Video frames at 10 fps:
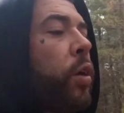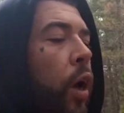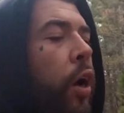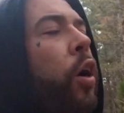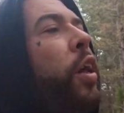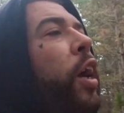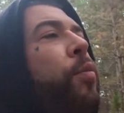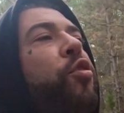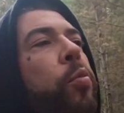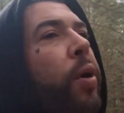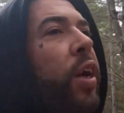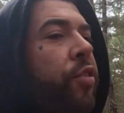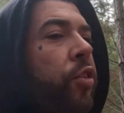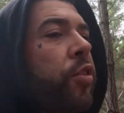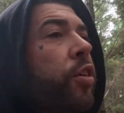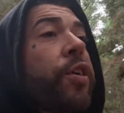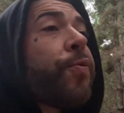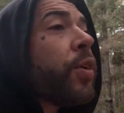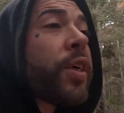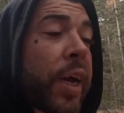I got heaps of mates that are in
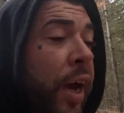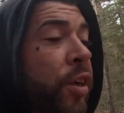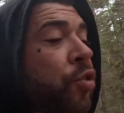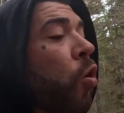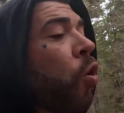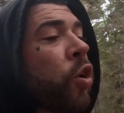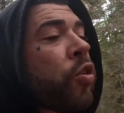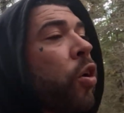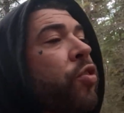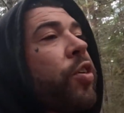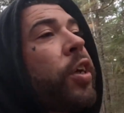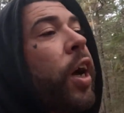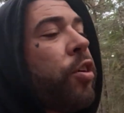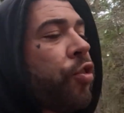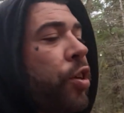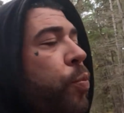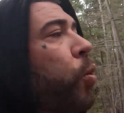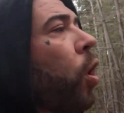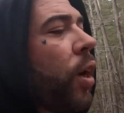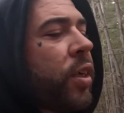different gangs all across the country,
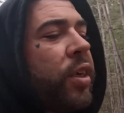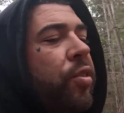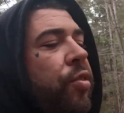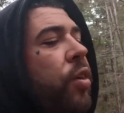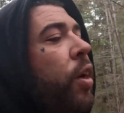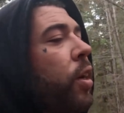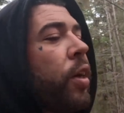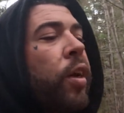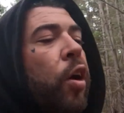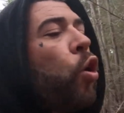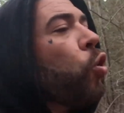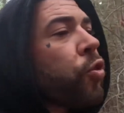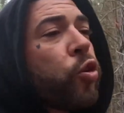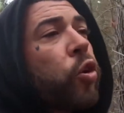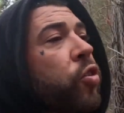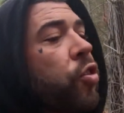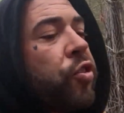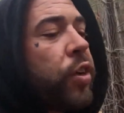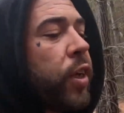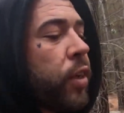bikies, all sorts of
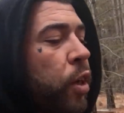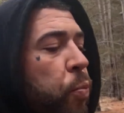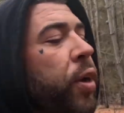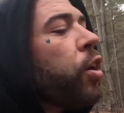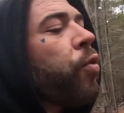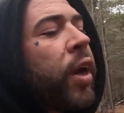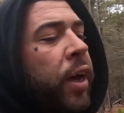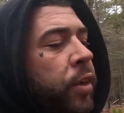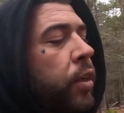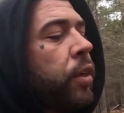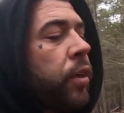shit. I've been around it.